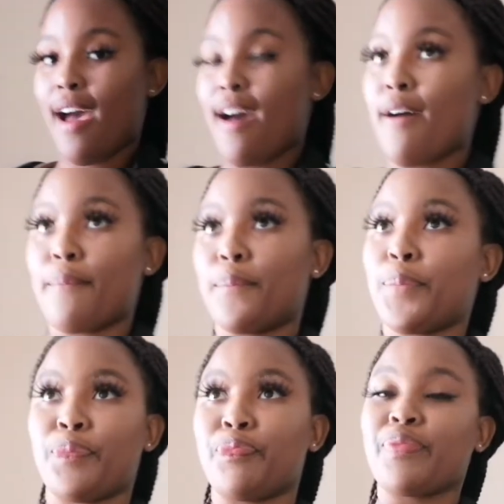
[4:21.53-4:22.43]
Um,
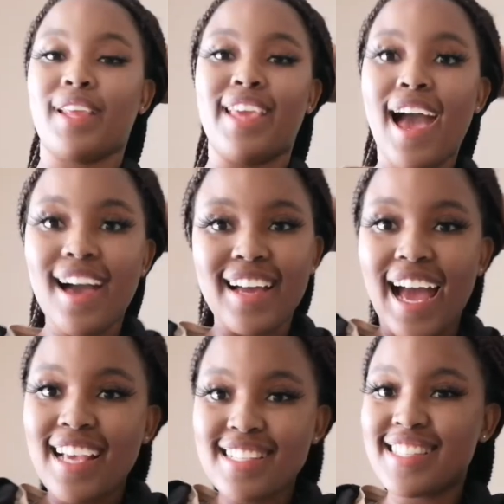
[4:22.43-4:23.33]
yeah
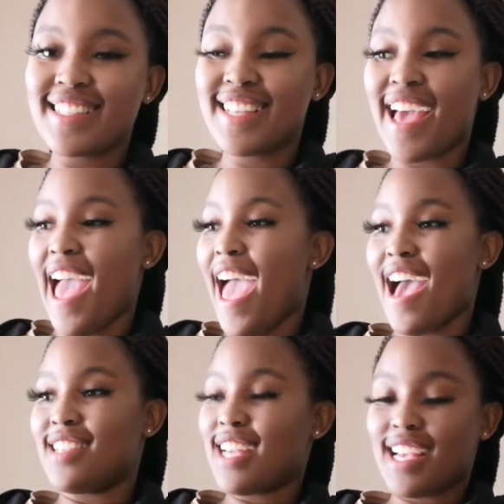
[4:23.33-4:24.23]
guys,
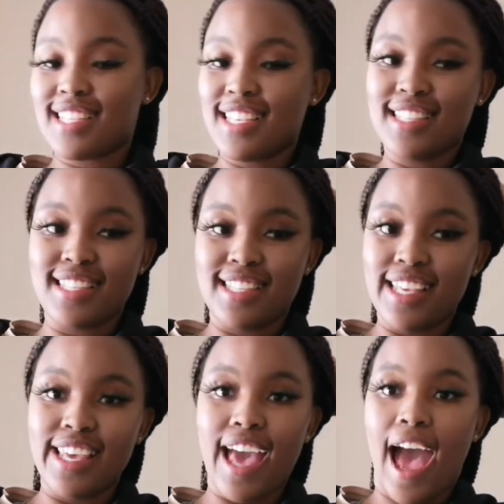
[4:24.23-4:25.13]
as you guys can
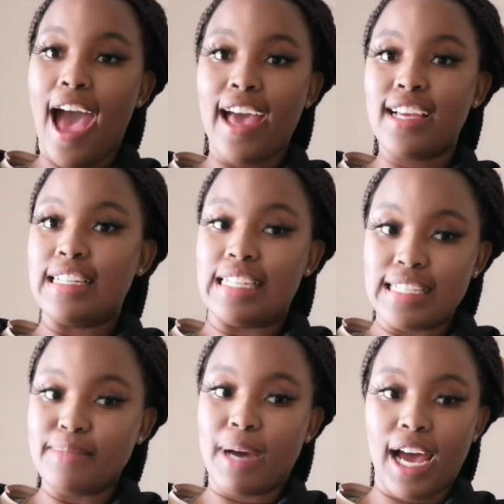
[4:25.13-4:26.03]
see, I
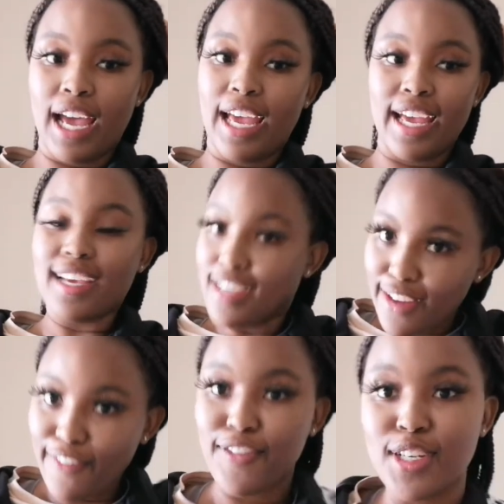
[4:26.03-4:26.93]
did my
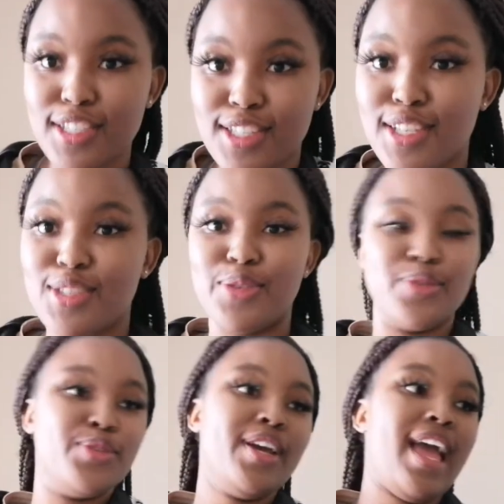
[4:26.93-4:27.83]
first
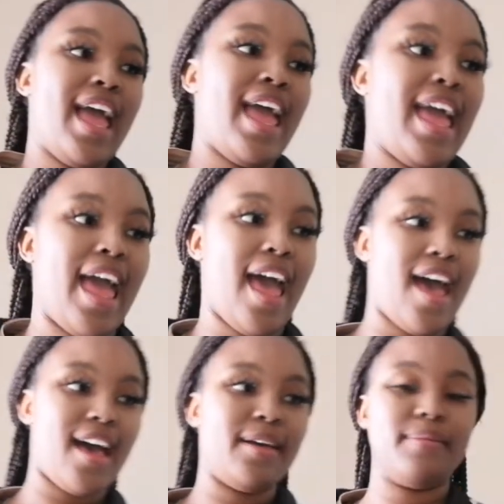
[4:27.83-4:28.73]
tattoo.
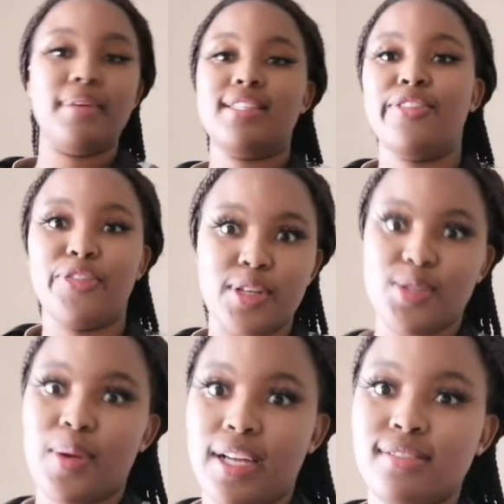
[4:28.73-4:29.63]
Um, it's the
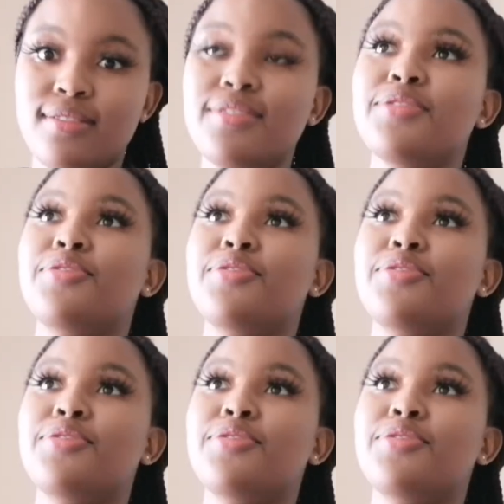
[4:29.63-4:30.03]
first one